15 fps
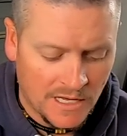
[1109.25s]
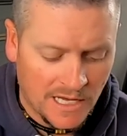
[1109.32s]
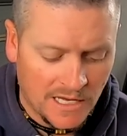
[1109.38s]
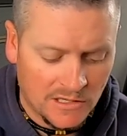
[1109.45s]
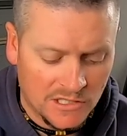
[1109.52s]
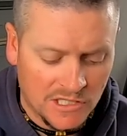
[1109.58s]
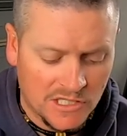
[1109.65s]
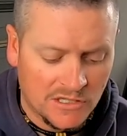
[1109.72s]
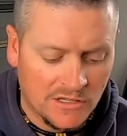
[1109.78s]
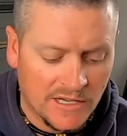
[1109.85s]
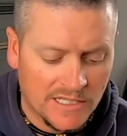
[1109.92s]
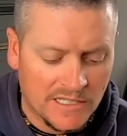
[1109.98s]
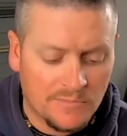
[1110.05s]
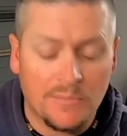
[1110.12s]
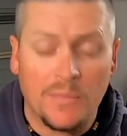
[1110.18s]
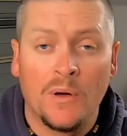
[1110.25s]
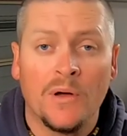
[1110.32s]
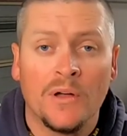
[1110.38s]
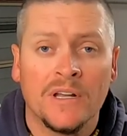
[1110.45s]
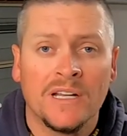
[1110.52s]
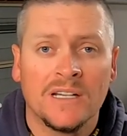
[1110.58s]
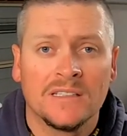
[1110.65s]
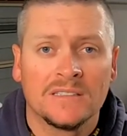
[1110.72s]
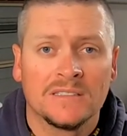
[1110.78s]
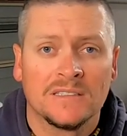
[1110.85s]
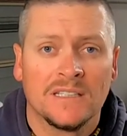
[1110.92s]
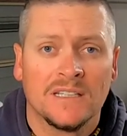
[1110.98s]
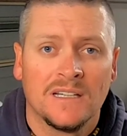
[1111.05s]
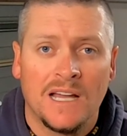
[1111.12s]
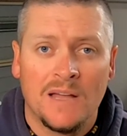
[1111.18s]
and I just like to burn it
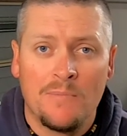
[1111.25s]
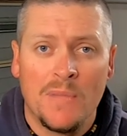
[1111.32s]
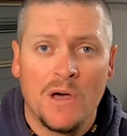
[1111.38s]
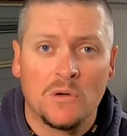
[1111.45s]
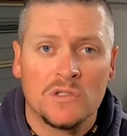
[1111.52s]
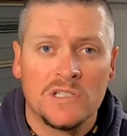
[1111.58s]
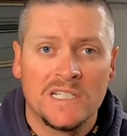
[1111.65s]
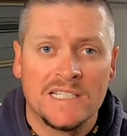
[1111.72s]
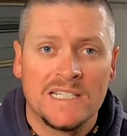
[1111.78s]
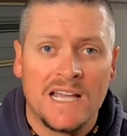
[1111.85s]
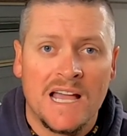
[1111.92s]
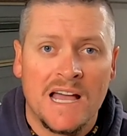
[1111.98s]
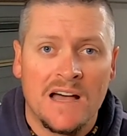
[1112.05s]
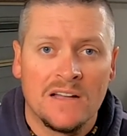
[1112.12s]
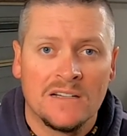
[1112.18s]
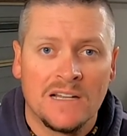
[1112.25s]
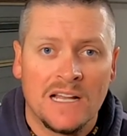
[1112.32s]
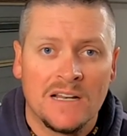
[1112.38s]
and melt it down